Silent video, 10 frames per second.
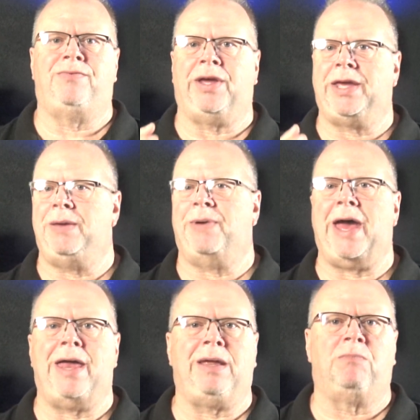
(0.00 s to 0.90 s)
They keep
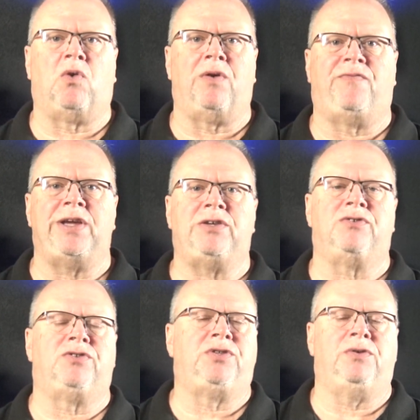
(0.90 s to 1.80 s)
adding more
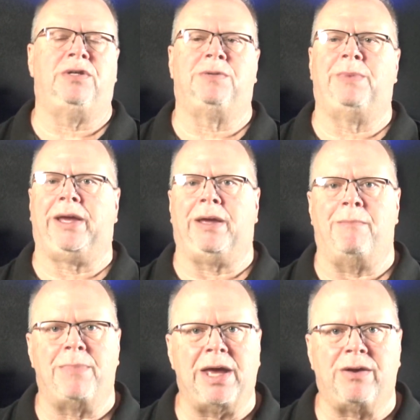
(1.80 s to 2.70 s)
features to it to make
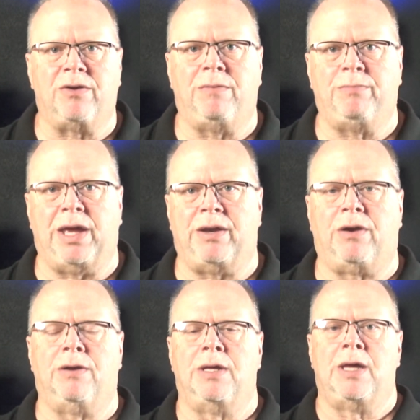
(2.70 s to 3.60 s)
it better and better.